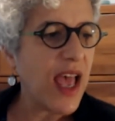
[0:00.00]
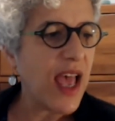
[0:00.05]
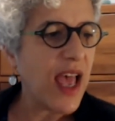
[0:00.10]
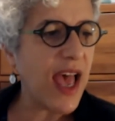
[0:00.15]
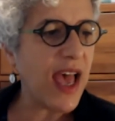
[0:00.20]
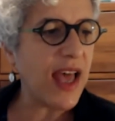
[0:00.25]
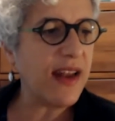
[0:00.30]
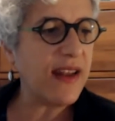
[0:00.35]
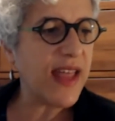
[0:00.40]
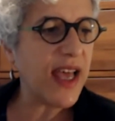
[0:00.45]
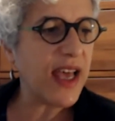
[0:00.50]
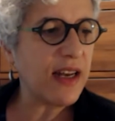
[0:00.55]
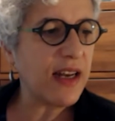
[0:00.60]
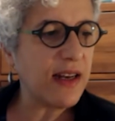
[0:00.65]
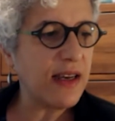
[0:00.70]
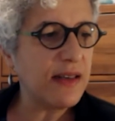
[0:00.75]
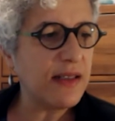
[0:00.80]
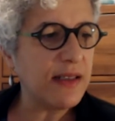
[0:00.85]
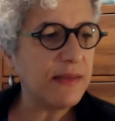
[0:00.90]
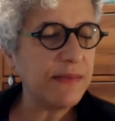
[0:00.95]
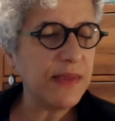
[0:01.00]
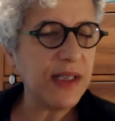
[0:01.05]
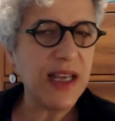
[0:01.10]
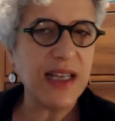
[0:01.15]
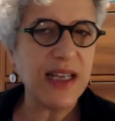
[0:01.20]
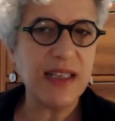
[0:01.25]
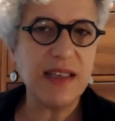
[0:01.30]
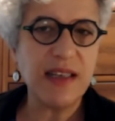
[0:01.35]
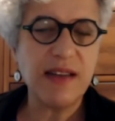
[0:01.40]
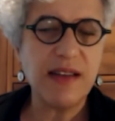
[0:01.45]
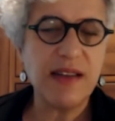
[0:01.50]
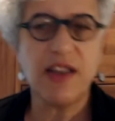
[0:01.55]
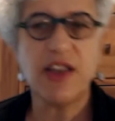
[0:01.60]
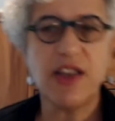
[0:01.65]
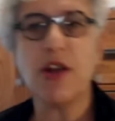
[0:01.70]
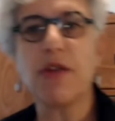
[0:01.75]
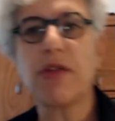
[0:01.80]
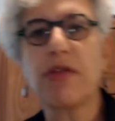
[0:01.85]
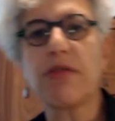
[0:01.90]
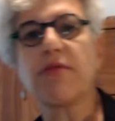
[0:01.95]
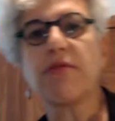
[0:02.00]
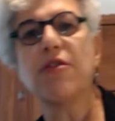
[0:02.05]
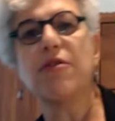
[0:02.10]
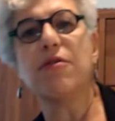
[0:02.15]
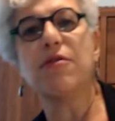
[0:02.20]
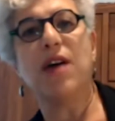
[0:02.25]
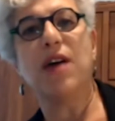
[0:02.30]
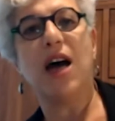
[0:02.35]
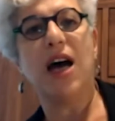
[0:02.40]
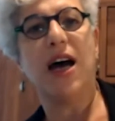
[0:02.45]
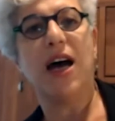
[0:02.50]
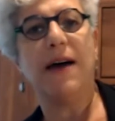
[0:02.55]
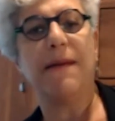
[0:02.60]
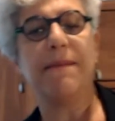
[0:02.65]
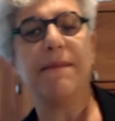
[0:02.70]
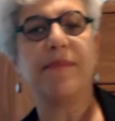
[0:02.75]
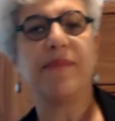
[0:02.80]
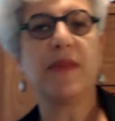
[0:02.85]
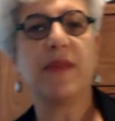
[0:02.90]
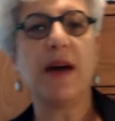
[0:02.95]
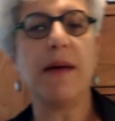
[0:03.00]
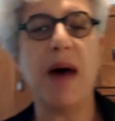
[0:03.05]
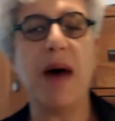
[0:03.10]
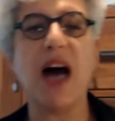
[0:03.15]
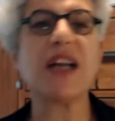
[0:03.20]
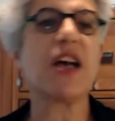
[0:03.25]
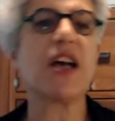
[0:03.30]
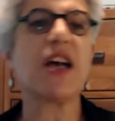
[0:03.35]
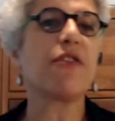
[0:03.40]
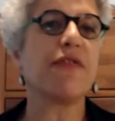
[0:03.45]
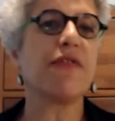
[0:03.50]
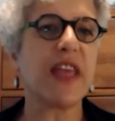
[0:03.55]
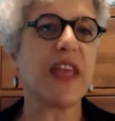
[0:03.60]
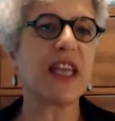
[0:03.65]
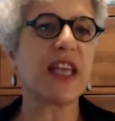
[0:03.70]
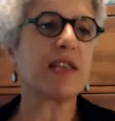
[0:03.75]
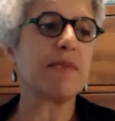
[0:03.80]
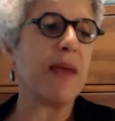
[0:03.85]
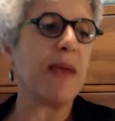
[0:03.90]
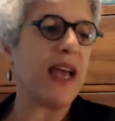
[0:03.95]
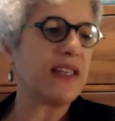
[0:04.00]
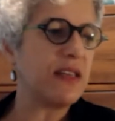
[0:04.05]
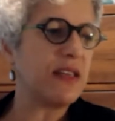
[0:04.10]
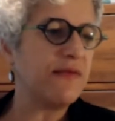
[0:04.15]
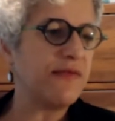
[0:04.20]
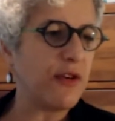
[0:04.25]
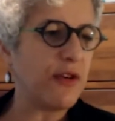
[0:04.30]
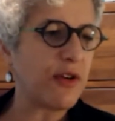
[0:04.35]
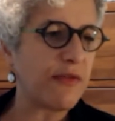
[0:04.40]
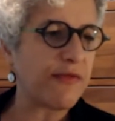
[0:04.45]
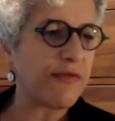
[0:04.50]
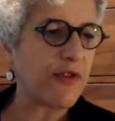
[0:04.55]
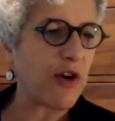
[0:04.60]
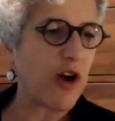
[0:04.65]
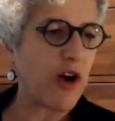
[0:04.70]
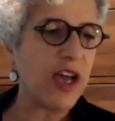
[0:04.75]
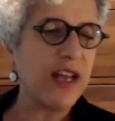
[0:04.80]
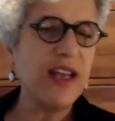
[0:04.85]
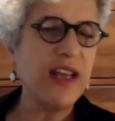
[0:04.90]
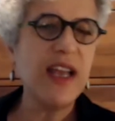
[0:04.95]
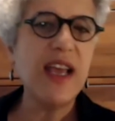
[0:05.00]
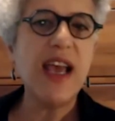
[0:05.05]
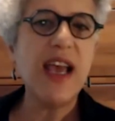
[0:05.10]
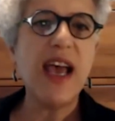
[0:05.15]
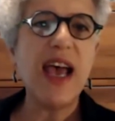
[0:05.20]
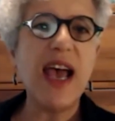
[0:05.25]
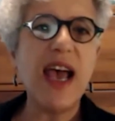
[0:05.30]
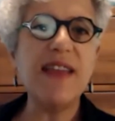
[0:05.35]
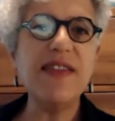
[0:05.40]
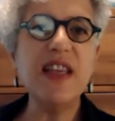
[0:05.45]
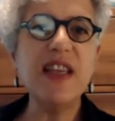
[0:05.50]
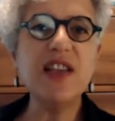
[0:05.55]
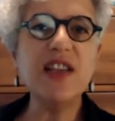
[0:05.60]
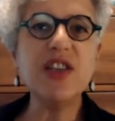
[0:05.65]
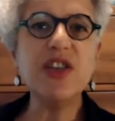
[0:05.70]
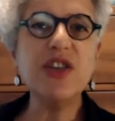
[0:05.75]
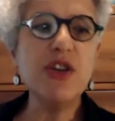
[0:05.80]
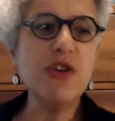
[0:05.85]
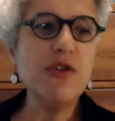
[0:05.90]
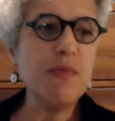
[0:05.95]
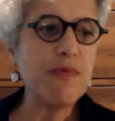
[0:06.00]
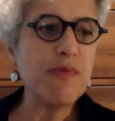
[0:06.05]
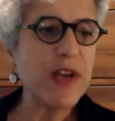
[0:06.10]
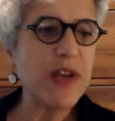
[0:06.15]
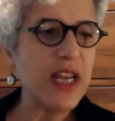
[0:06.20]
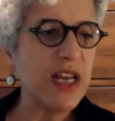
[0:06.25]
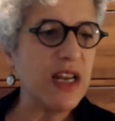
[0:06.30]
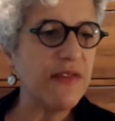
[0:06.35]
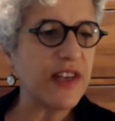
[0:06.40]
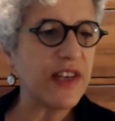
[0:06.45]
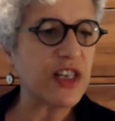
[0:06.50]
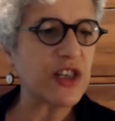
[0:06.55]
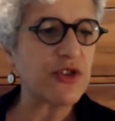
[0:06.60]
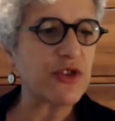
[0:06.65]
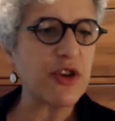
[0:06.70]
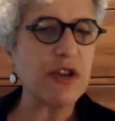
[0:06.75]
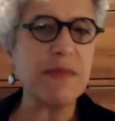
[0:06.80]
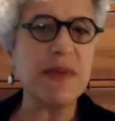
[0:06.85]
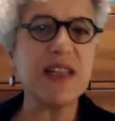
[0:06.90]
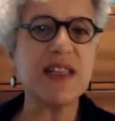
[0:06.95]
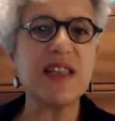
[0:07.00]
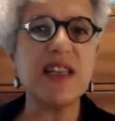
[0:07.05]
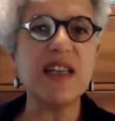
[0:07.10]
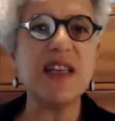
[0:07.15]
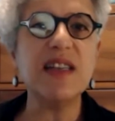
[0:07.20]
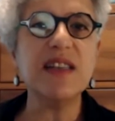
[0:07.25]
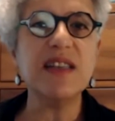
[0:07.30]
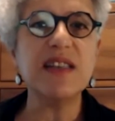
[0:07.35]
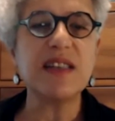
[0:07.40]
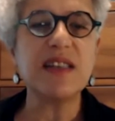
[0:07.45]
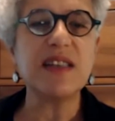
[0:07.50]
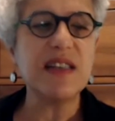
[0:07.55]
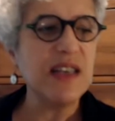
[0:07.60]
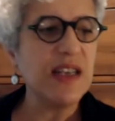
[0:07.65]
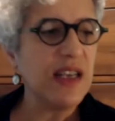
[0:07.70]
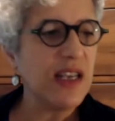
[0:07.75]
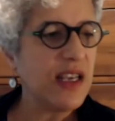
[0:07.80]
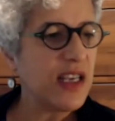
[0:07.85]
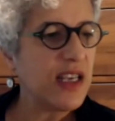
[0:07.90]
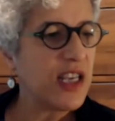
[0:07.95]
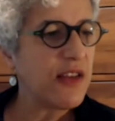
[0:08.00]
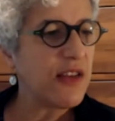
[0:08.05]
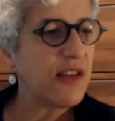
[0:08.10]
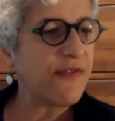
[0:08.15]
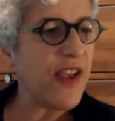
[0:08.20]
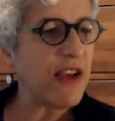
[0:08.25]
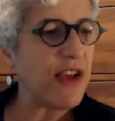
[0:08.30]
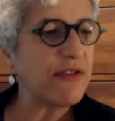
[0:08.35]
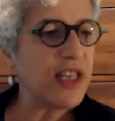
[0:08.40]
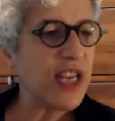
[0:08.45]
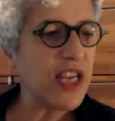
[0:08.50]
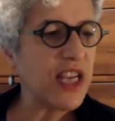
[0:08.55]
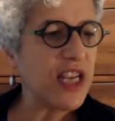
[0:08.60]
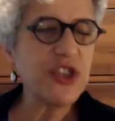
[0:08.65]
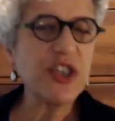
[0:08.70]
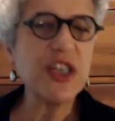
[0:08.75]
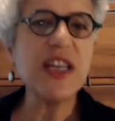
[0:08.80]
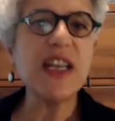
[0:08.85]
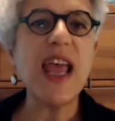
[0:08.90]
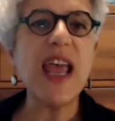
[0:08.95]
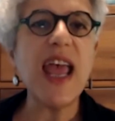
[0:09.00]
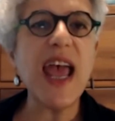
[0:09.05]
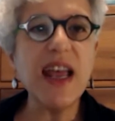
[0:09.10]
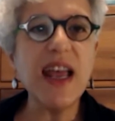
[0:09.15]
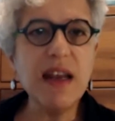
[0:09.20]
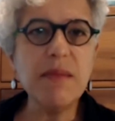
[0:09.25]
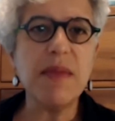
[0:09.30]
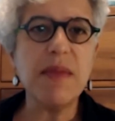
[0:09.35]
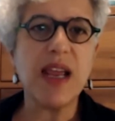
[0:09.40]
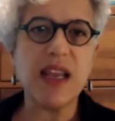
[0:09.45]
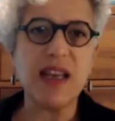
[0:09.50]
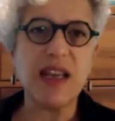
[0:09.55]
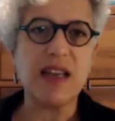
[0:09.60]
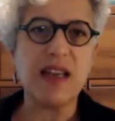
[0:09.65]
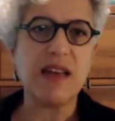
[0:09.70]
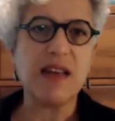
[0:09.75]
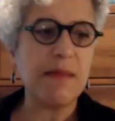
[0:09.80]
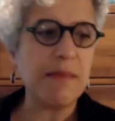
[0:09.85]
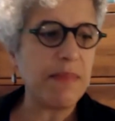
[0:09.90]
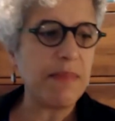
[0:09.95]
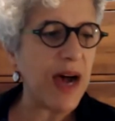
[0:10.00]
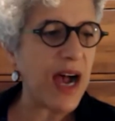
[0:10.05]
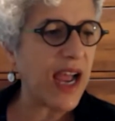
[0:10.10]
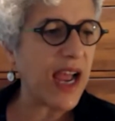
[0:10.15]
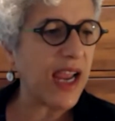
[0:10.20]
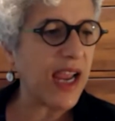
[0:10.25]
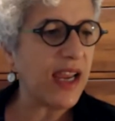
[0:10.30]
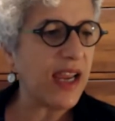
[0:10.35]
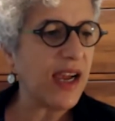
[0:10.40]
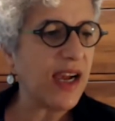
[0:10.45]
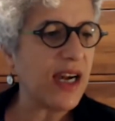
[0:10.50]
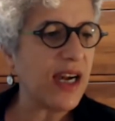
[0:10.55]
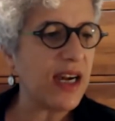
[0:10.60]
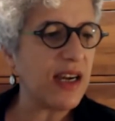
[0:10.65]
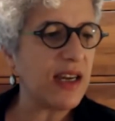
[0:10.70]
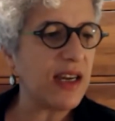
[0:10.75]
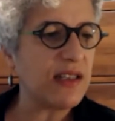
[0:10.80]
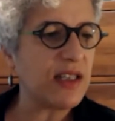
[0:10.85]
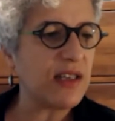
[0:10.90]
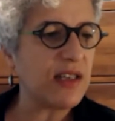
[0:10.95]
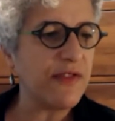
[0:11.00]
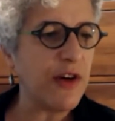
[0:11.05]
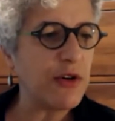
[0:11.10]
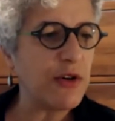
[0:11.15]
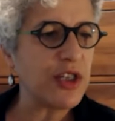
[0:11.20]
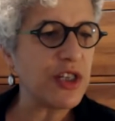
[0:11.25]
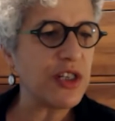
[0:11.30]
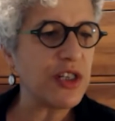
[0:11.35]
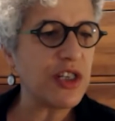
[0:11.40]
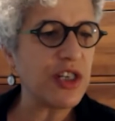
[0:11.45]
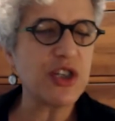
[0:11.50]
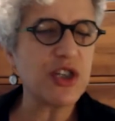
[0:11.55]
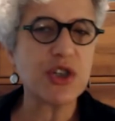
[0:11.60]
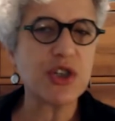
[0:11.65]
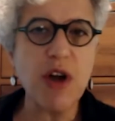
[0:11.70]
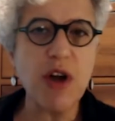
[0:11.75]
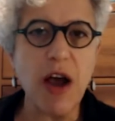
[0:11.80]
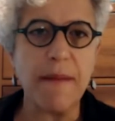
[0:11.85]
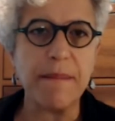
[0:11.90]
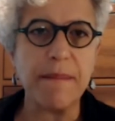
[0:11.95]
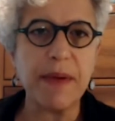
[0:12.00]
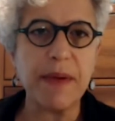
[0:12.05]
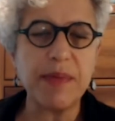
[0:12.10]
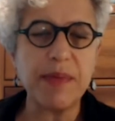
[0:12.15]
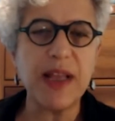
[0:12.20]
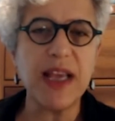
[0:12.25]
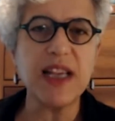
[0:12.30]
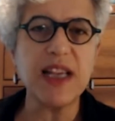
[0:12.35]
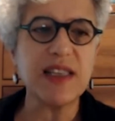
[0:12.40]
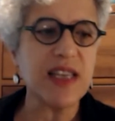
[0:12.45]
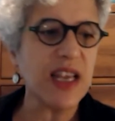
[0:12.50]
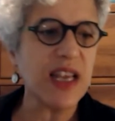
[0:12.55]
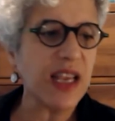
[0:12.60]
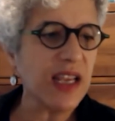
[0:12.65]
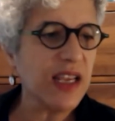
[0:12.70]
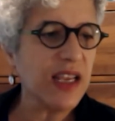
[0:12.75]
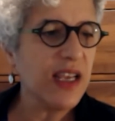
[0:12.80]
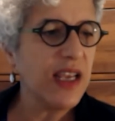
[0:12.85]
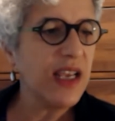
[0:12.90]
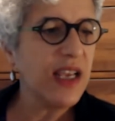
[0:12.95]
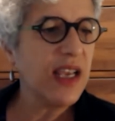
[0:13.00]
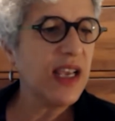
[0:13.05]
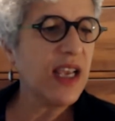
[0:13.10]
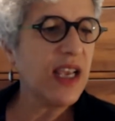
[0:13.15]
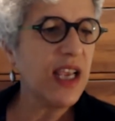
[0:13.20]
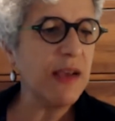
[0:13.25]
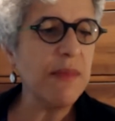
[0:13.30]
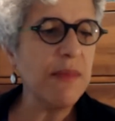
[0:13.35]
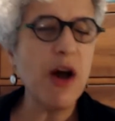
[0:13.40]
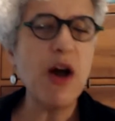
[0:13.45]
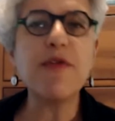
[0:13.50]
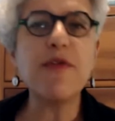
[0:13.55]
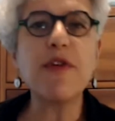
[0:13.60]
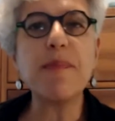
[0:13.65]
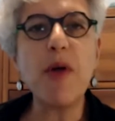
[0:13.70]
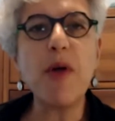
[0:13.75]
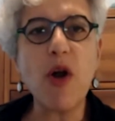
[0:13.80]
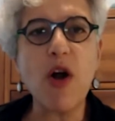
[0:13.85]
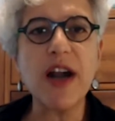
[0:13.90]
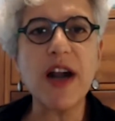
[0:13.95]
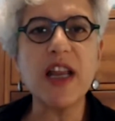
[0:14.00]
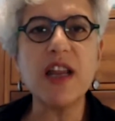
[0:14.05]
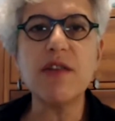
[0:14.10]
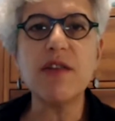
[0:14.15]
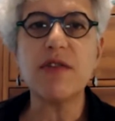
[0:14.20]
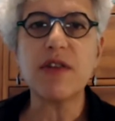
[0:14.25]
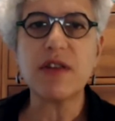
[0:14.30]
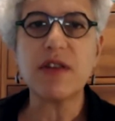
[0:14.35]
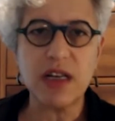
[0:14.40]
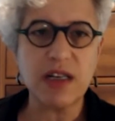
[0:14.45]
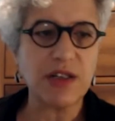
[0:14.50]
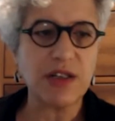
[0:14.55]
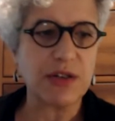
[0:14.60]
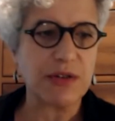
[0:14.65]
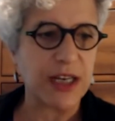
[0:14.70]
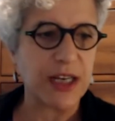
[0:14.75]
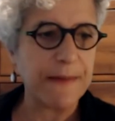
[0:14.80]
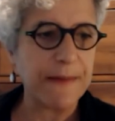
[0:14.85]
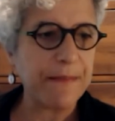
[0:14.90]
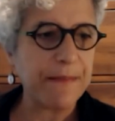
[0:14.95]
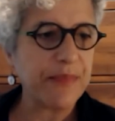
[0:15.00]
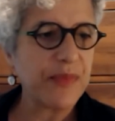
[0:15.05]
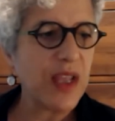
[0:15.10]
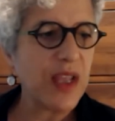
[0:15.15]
And that, um, and you know, through um, among other things, massive voter fraud. And this new breed of extremists is foundationally animated by devotion to Trump, placing him over party or country.